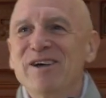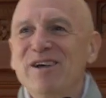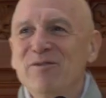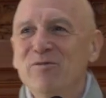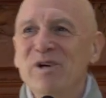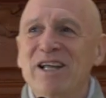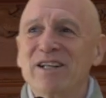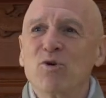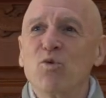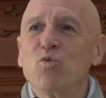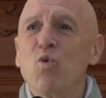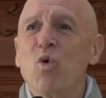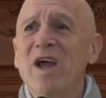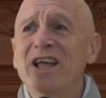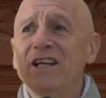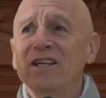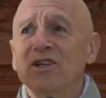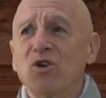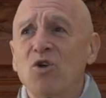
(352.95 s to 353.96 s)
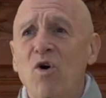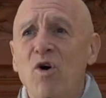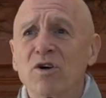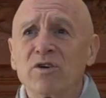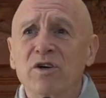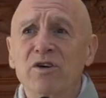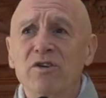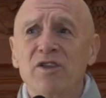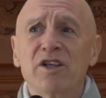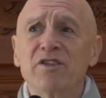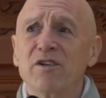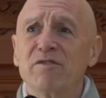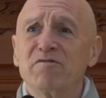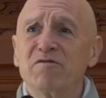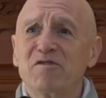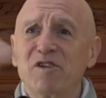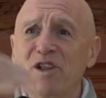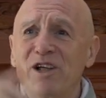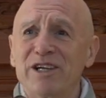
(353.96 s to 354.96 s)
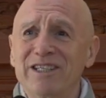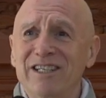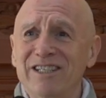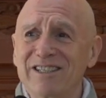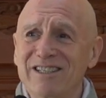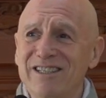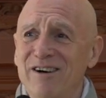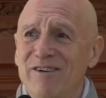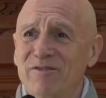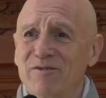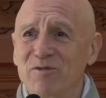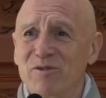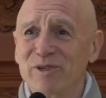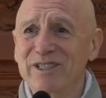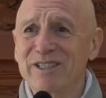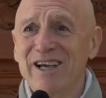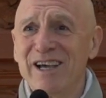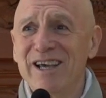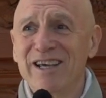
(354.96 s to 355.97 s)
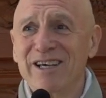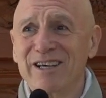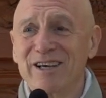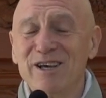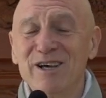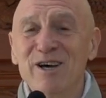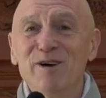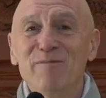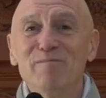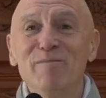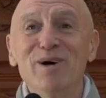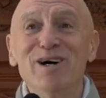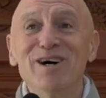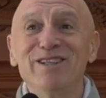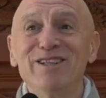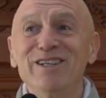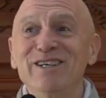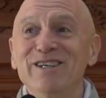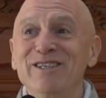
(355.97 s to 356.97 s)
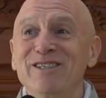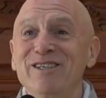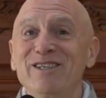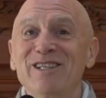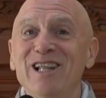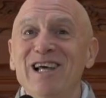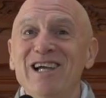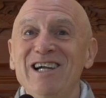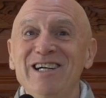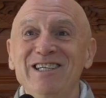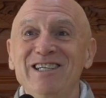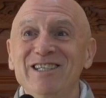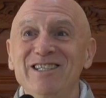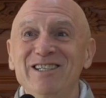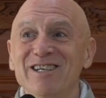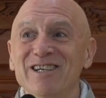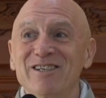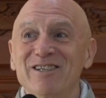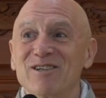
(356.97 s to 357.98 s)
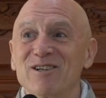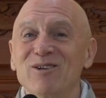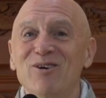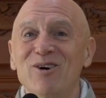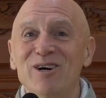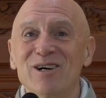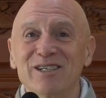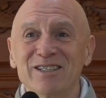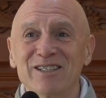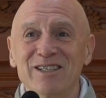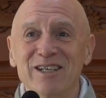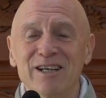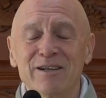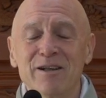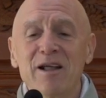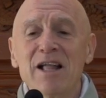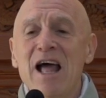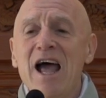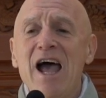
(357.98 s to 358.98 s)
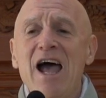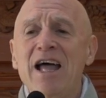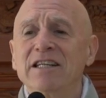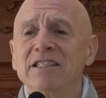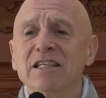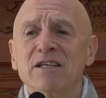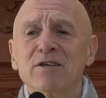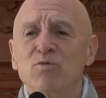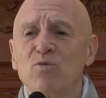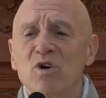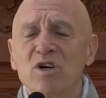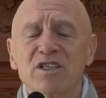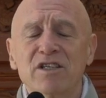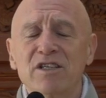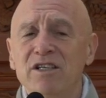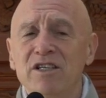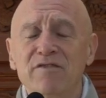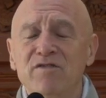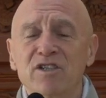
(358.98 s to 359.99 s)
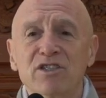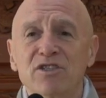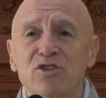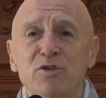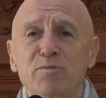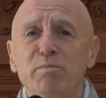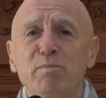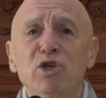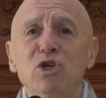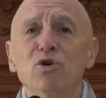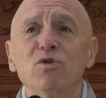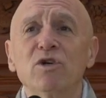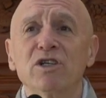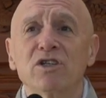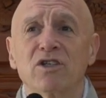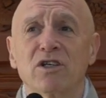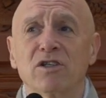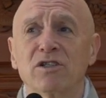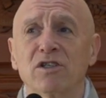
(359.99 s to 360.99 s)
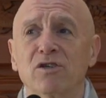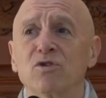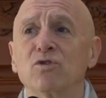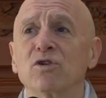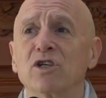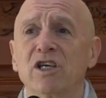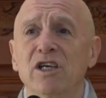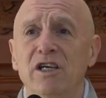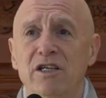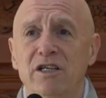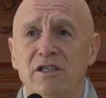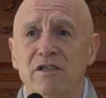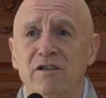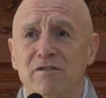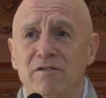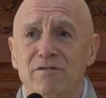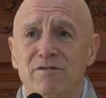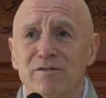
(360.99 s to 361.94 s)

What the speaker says: We had to wait longer than the flight itself would take. But this lady just lost it. And it wasn't even as pure as a little kid.